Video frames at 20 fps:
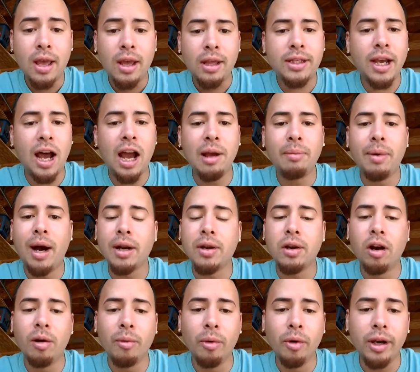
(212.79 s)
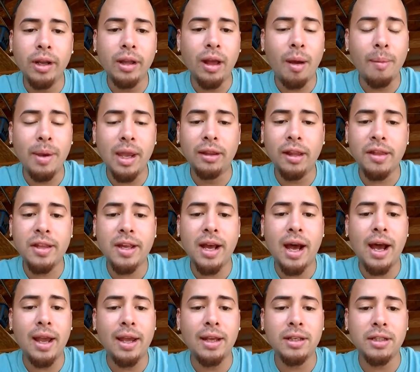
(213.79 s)
Ty Montgomery. I mean, this
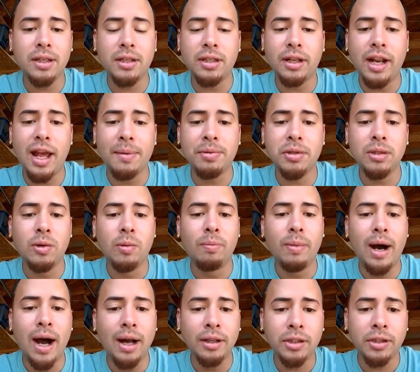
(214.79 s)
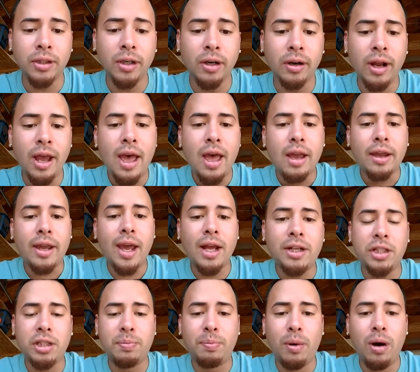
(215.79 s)
guy is just an absolute monster.
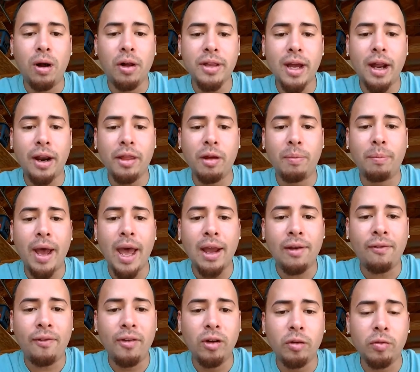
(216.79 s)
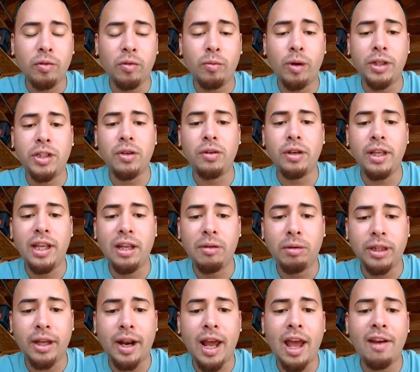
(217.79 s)
Catches balls out of the backfield is what you need
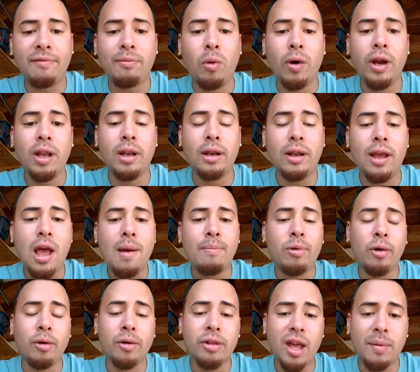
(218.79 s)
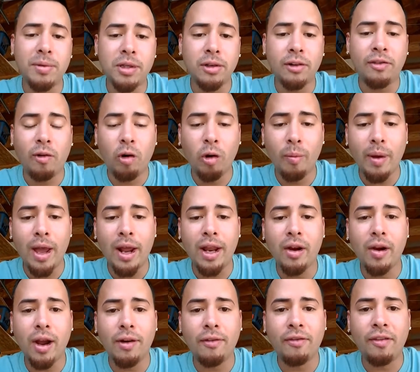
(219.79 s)
with that half-point per reception format
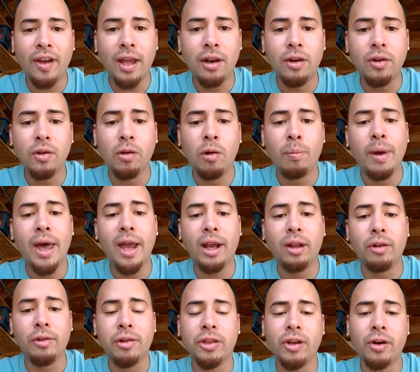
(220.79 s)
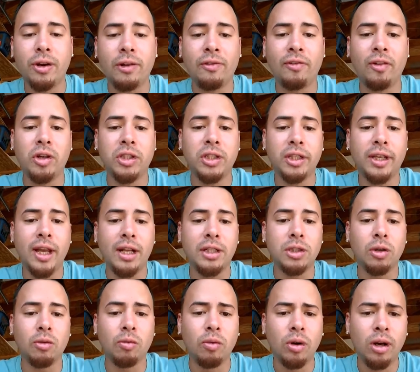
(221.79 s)
here on FanDuel. Bengals 31st against
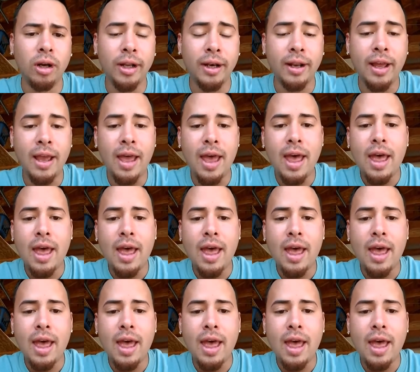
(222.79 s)
the run.